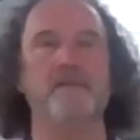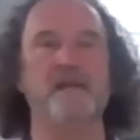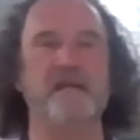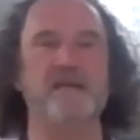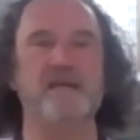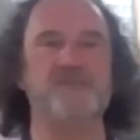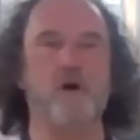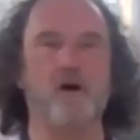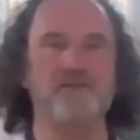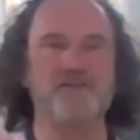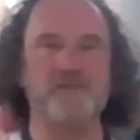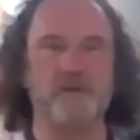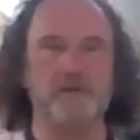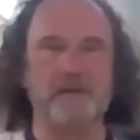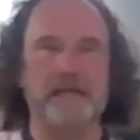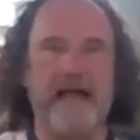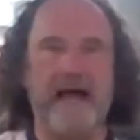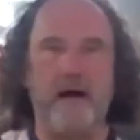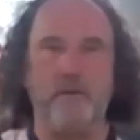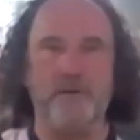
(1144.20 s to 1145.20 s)
it's also
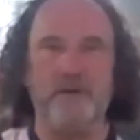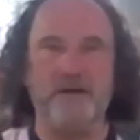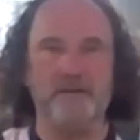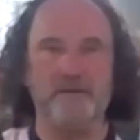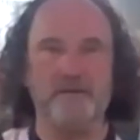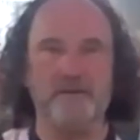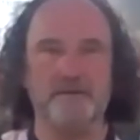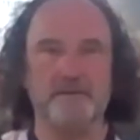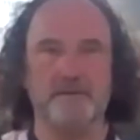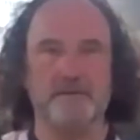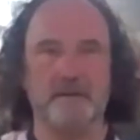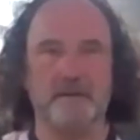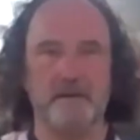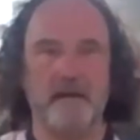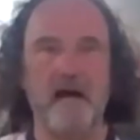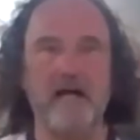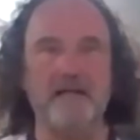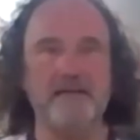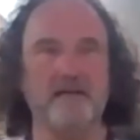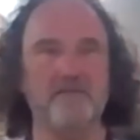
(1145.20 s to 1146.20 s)
loud.
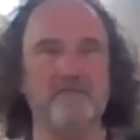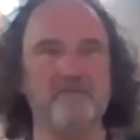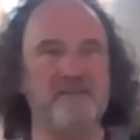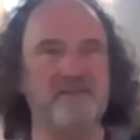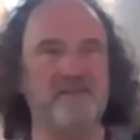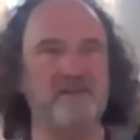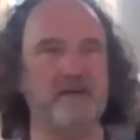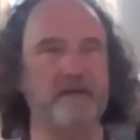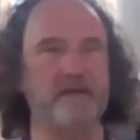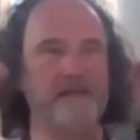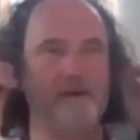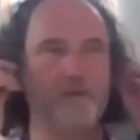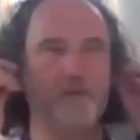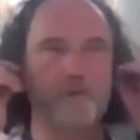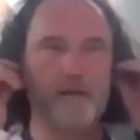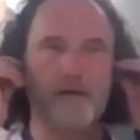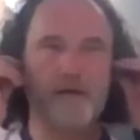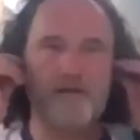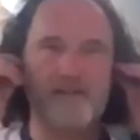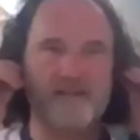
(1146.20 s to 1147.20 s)
I love these little
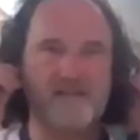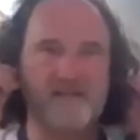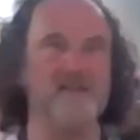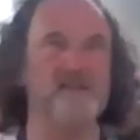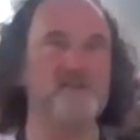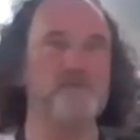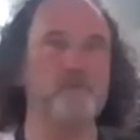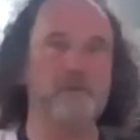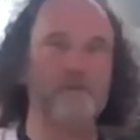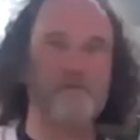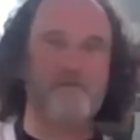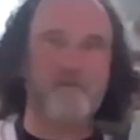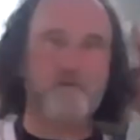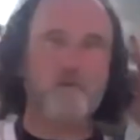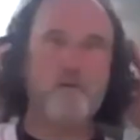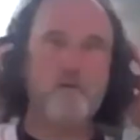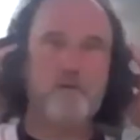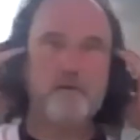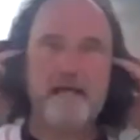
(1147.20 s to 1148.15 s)
earplugs like this, but full